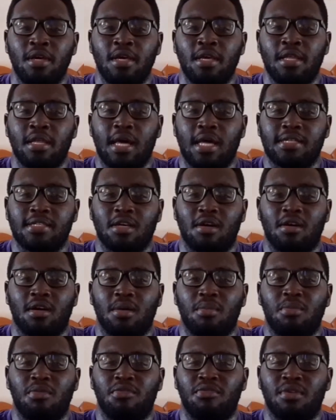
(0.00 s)
that's how
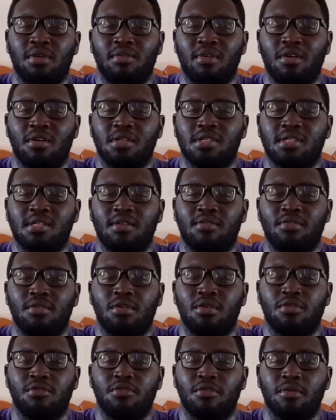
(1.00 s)
come you've never gotten a
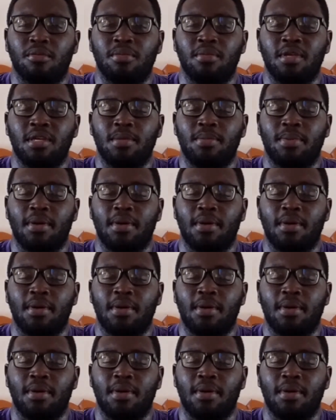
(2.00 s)
video from me.